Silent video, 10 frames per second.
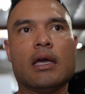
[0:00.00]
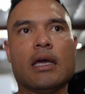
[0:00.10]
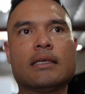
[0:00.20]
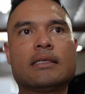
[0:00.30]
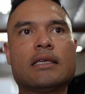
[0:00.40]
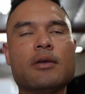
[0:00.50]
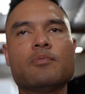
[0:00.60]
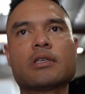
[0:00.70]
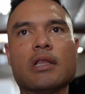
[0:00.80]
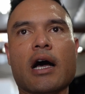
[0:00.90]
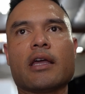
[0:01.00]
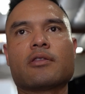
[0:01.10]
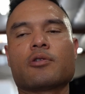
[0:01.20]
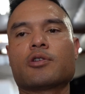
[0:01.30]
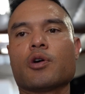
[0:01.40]
It seems like
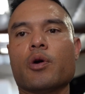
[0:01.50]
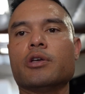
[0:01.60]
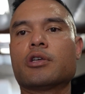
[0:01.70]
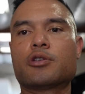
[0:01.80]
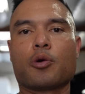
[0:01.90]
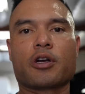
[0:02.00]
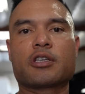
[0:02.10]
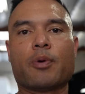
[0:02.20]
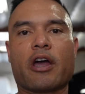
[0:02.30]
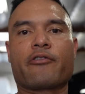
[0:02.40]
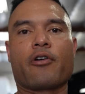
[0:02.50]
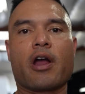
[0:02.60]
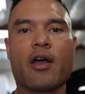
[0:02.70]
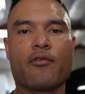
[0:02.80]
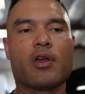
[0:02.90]
there's always a torque spec for
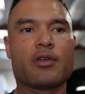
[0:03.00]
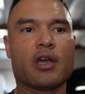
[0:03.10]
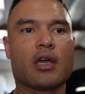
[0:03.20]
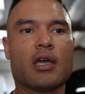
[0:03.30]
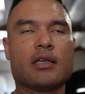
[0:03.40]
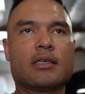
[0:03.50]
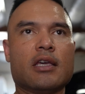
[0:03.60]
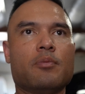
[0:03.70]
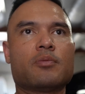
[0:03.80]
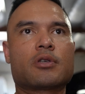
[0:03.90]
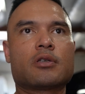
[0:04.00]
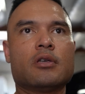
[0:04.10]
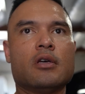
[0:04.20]
everything. It seems